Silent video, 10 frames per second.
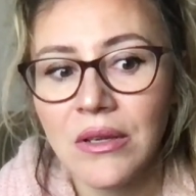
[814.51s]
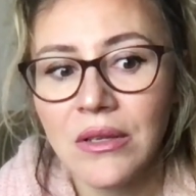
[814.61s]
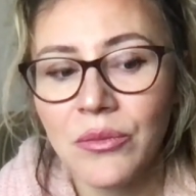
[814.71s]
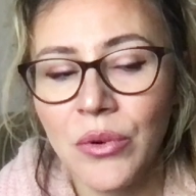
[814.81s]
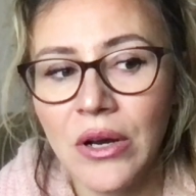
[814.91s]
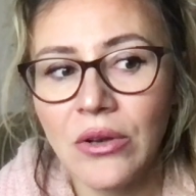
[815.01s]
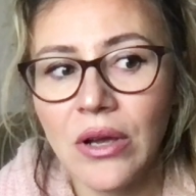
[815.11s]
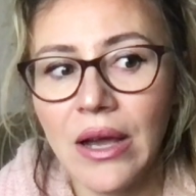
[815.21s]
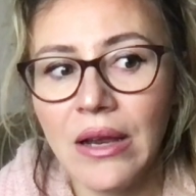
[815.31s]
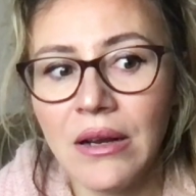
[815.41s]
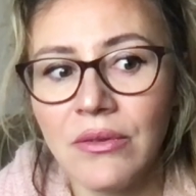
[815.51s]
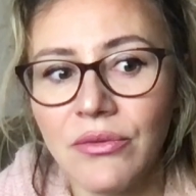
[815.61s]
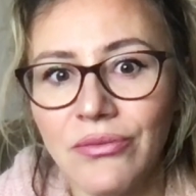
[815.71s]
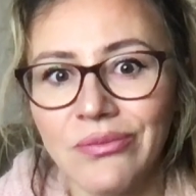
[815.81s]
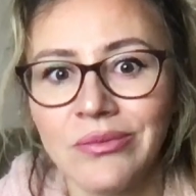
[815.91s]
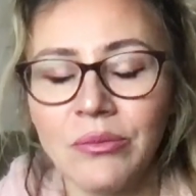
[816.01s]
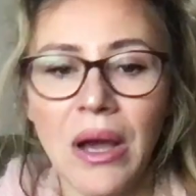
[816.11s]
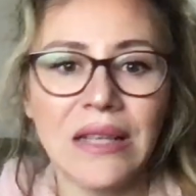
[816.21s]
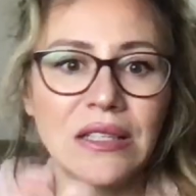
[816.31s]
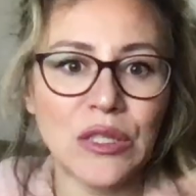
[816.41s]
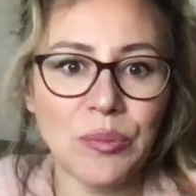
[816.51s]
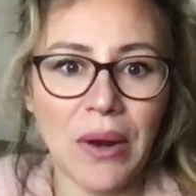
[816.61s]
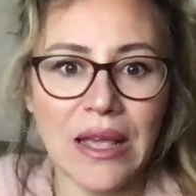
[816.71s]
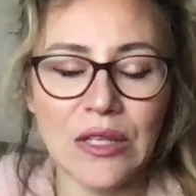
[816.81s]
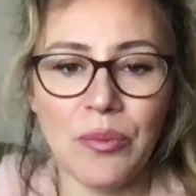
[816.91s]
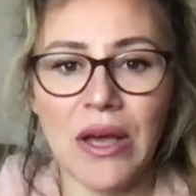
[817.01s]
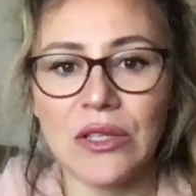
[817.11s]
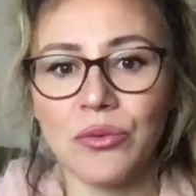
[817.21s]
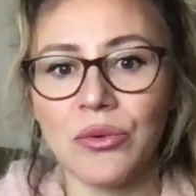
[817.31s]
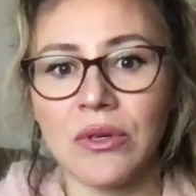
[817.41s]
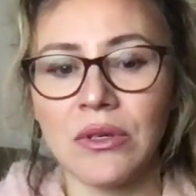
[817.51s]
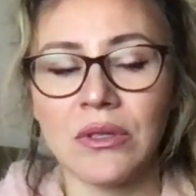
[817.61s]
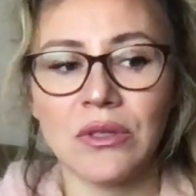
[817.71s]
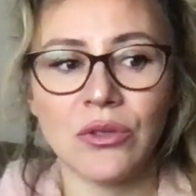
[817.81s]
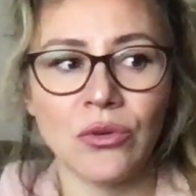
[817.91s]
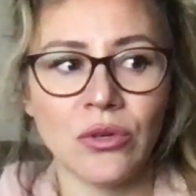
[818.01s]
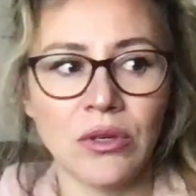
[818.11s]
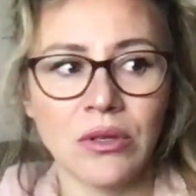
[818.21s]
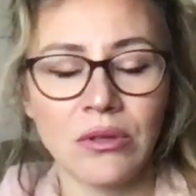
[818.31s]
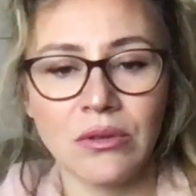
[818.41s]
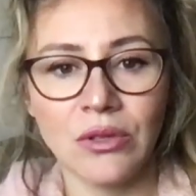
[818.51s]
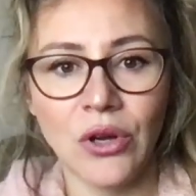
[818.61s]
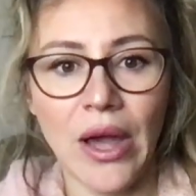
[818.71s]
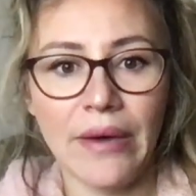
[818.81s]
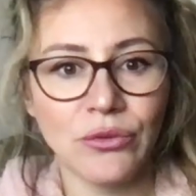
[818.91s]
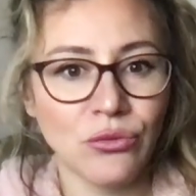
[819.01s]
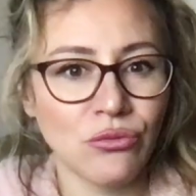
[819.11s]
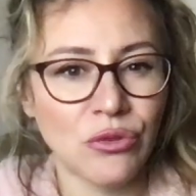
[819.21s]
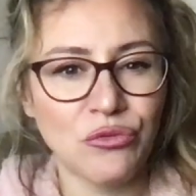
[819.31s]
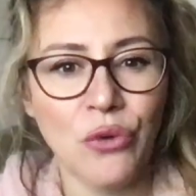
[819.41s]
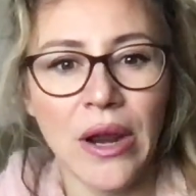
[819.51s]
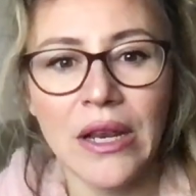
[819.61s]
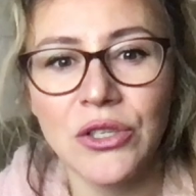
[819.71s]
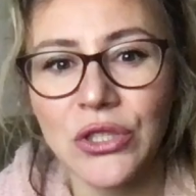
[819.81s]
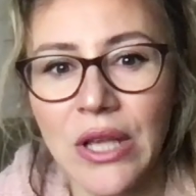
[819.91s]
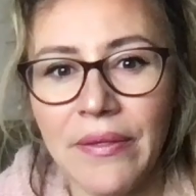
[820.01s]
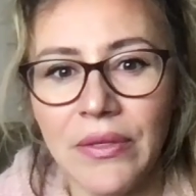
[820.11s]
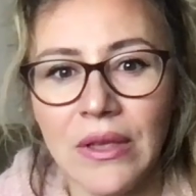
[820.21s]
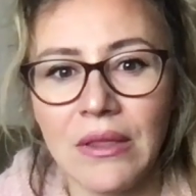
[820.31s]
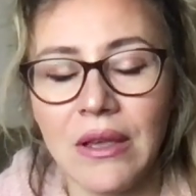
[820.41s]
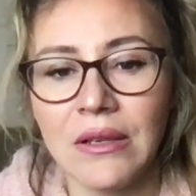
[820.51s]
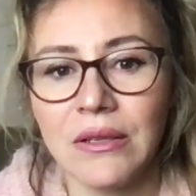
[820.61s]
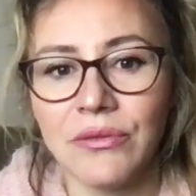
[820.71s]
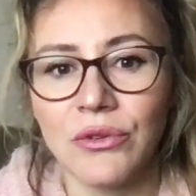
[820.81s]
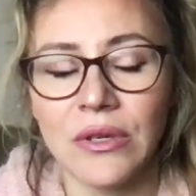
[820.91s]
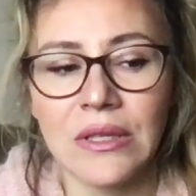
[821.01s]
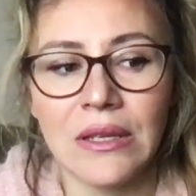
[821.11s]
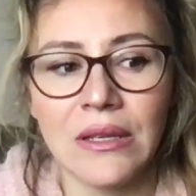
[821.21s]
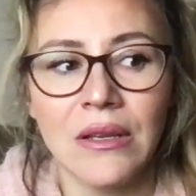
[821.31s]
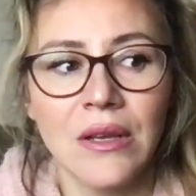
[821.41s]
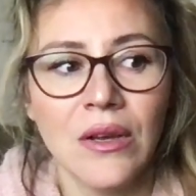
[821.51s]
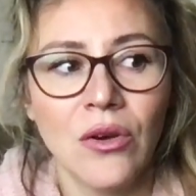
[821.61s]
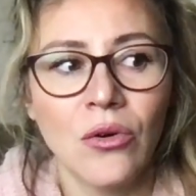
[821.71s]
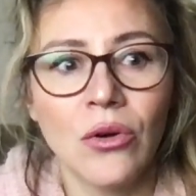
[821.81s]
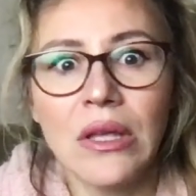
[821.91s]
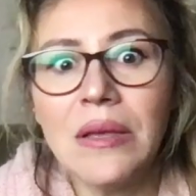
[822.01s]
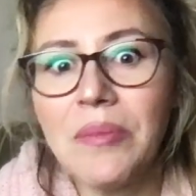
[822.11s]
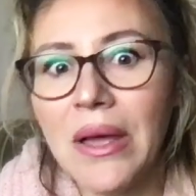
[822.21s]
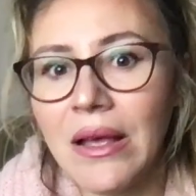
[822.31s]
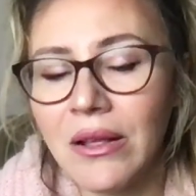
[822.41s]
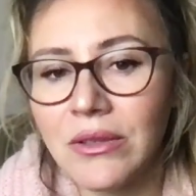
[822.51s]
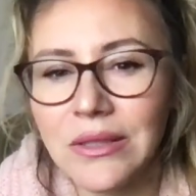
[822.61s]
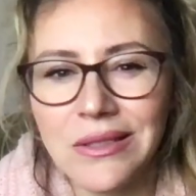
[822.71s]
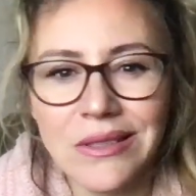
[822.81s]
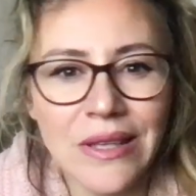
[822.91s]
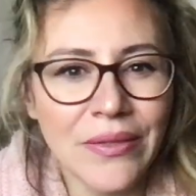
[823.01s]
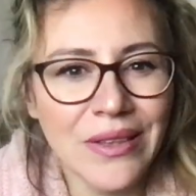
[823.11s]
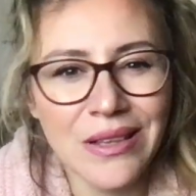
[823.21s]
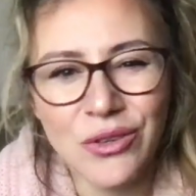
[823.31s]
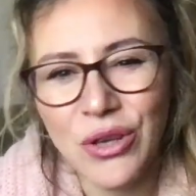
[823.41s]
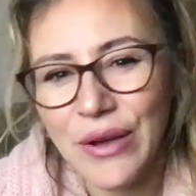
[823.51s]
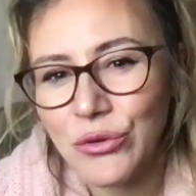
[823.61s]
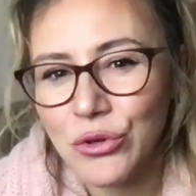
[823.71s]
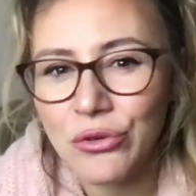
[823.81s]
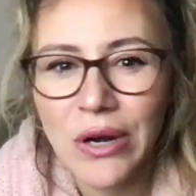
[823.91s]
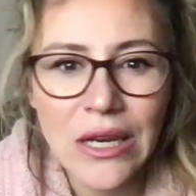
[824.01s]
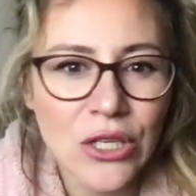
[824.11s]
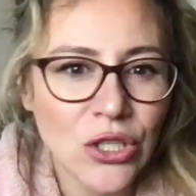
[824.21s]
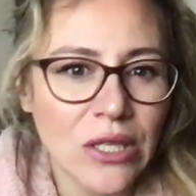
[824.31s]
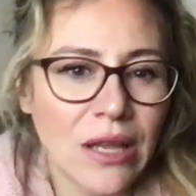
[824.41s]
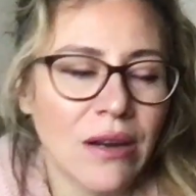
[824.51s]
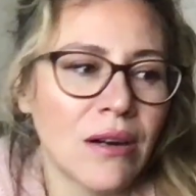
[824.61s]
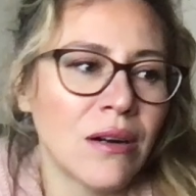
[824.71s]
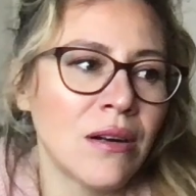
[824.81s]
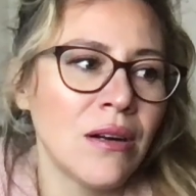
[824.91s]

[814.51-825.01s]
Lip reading: where you kind of might displace passwords, or you have to arrange something there differently, or emails, something that you have to arrange there,